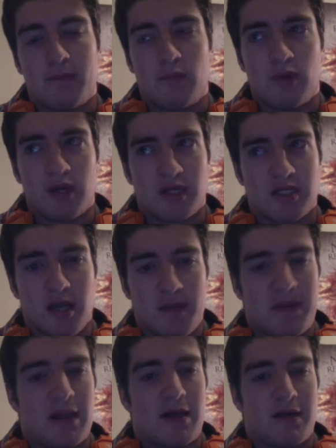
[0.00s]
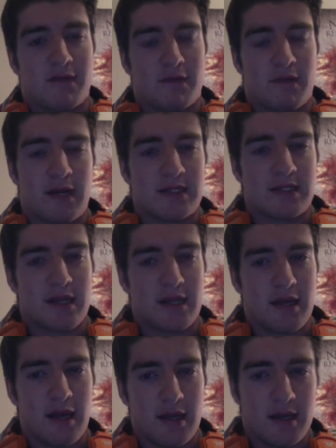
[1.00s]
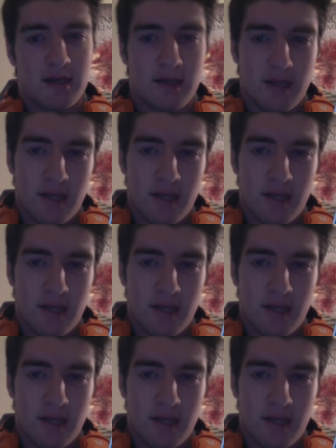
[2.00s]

what it's going to be like for the rest and and